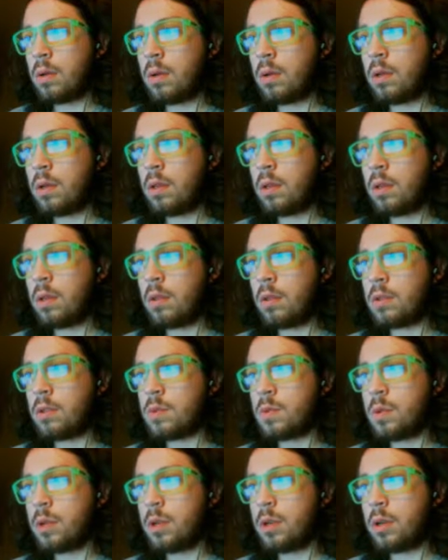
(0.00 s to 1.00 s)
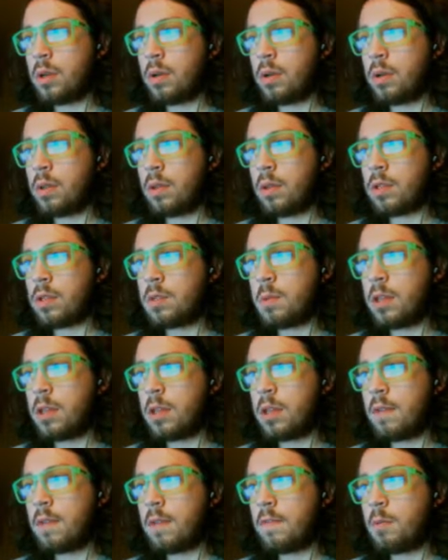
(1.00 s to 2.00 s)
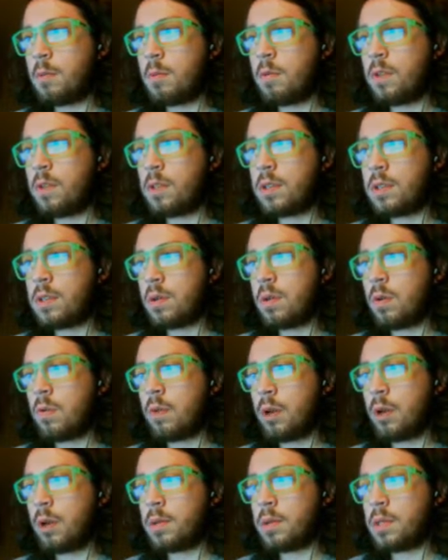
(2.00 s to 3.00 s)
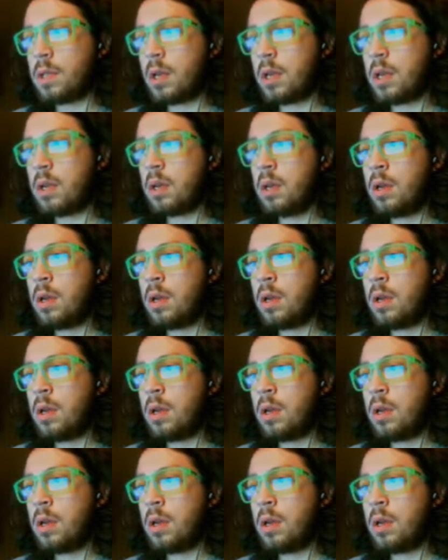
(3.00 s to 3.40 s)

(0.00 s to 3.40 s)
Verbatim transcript: and then there's one under this, but I think if I move this, the whole rail will slide.